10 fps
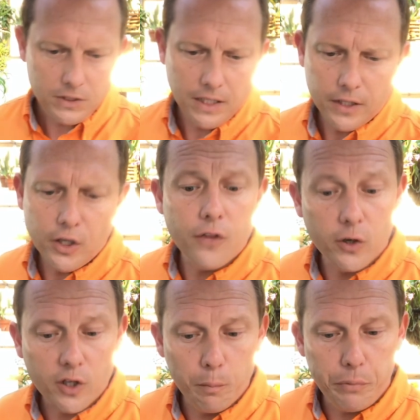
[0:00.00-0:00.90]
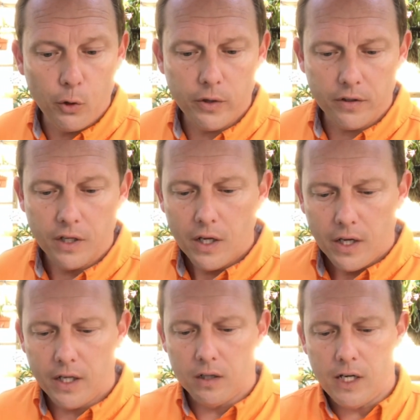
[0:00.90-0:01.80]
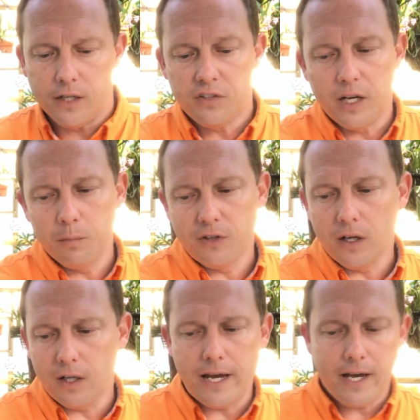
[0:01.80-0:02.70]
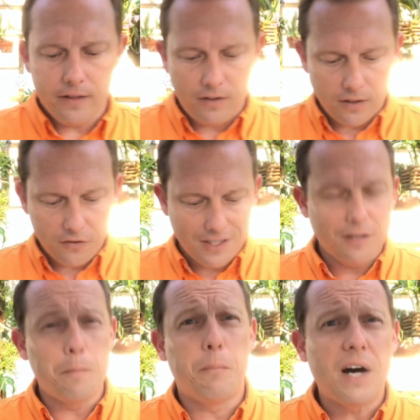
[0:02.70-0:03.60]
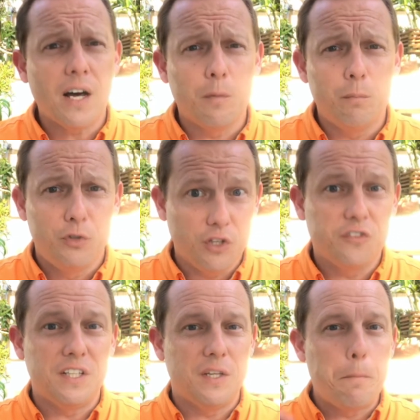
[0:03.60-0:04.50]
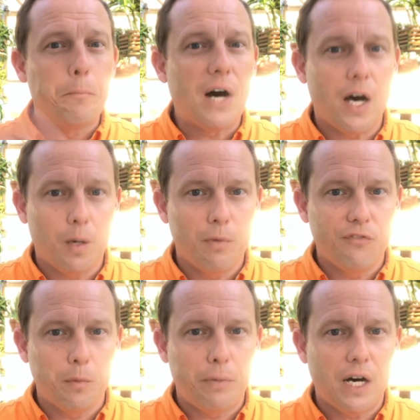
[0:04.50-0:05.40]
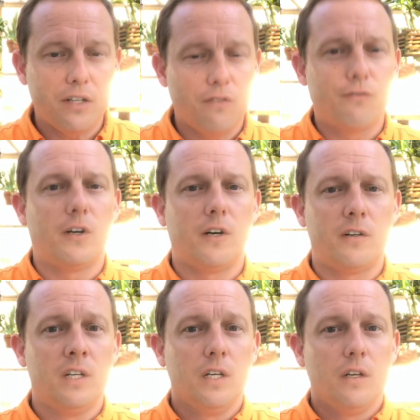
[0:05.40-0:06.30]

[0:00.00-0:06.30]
Another component, and a lot of times I'll add this in the bottom, just in the bottom of the pot for